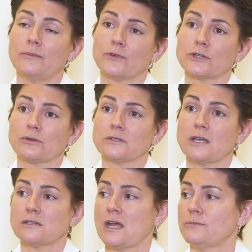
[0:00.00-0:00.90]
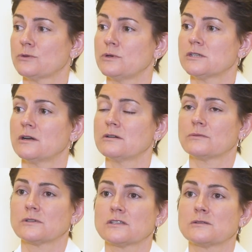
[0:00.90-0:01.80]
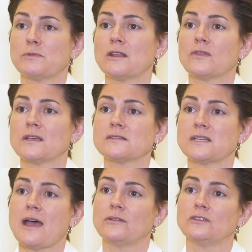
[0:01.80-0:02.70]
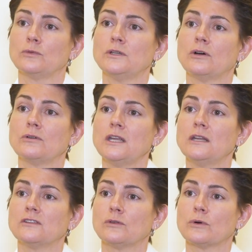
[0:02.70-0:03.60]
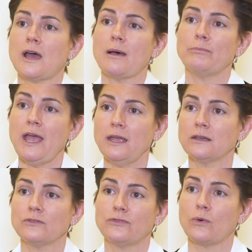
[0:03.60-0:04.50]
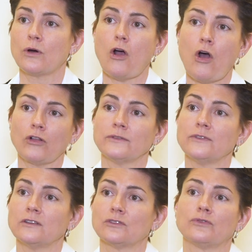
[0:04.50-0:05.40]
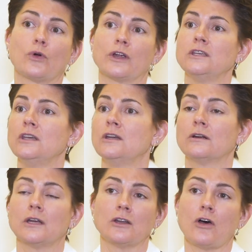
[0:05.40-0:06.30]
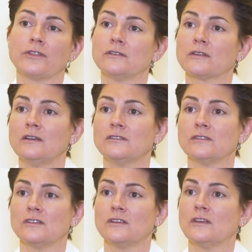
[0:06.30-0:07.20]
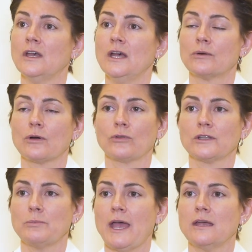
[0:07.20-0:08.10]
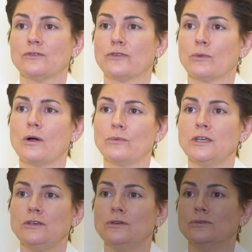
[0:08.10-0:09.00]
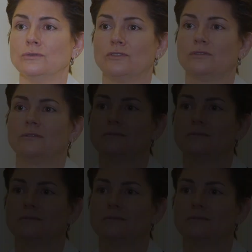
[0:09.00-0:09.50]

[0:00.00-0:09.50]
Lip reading: virtual desktops. We start spinning things down as we don't need it. So we're not paying for all of this for a year and all these licenses. We're only paying for what we use.